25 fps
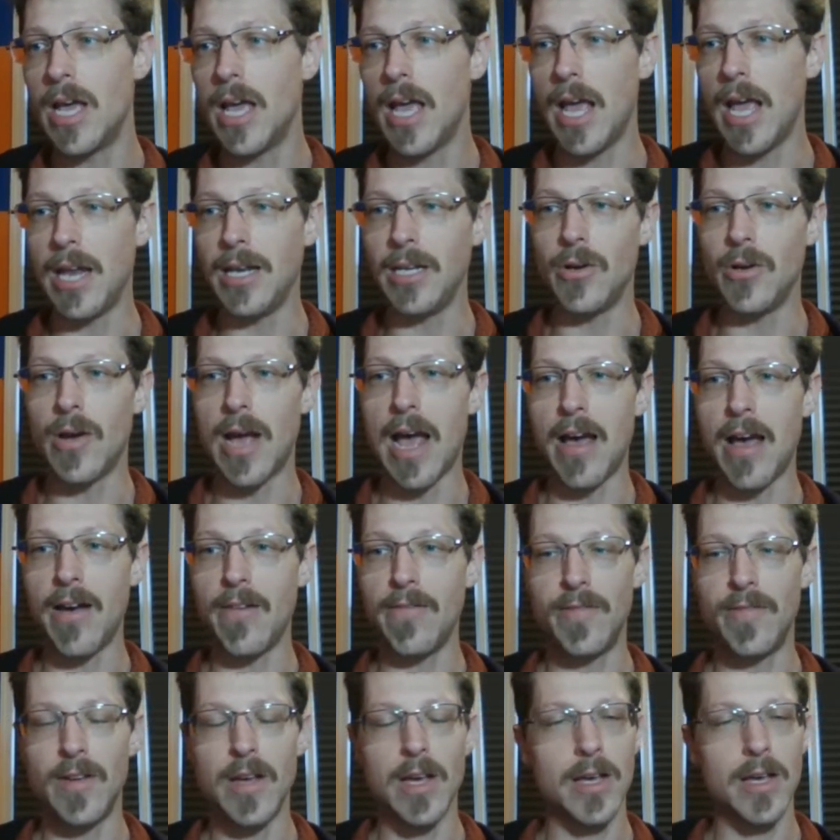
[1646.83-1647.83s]
And you
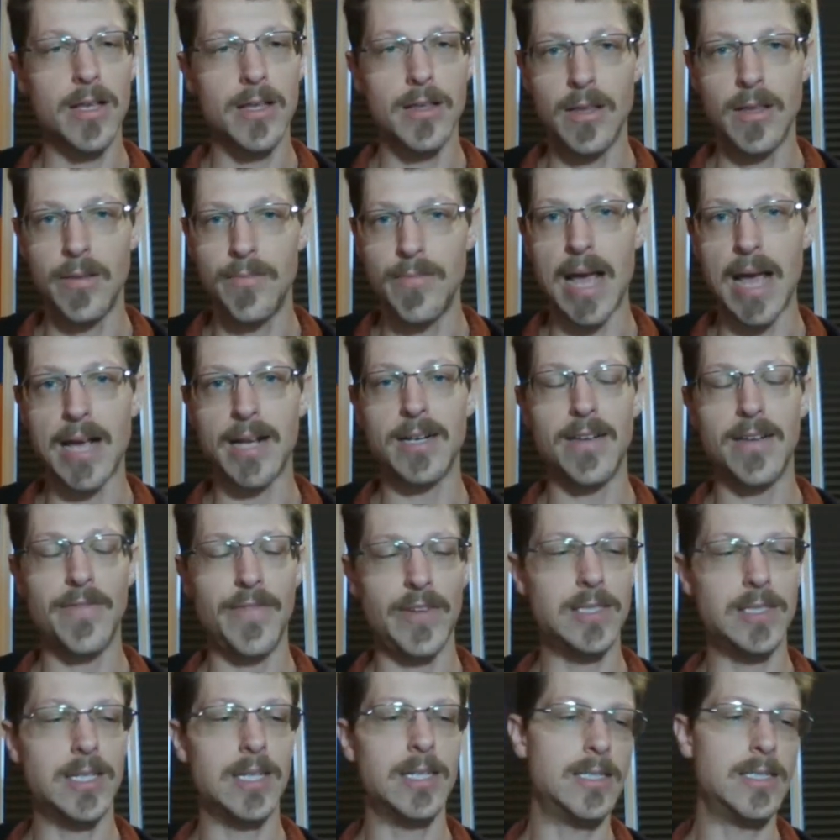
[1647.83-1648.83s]
have the
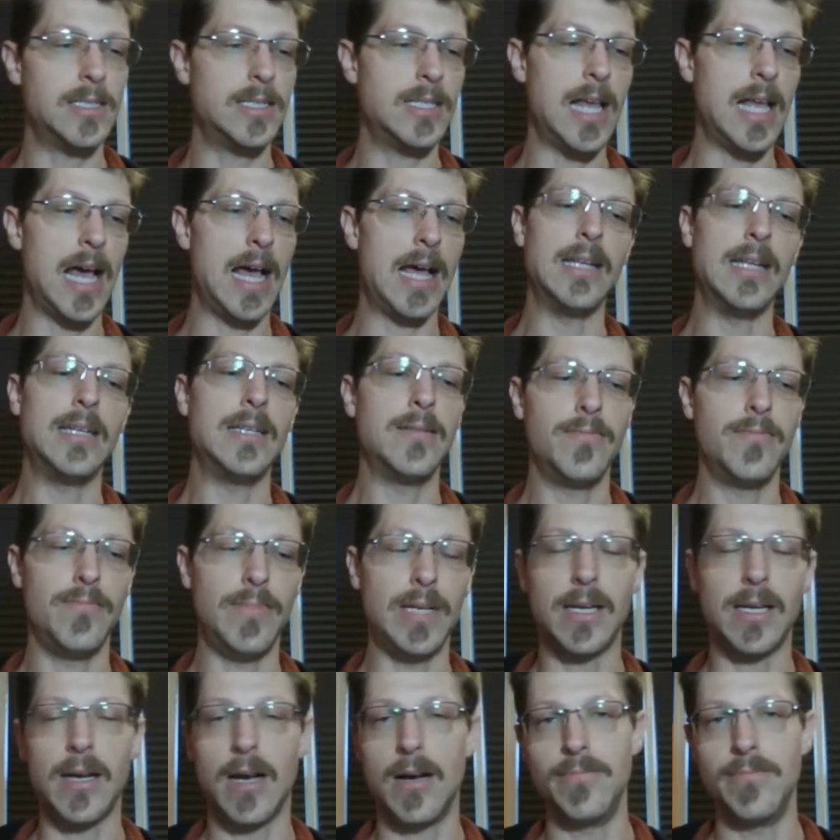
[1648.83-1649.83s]
magnificence that
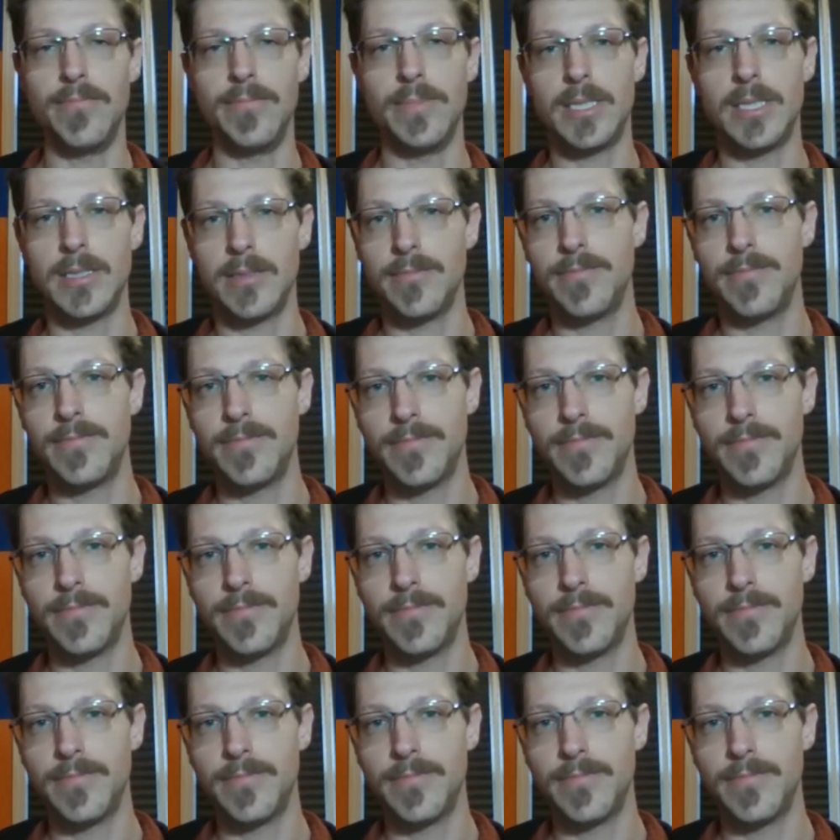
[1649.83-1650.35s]
becomes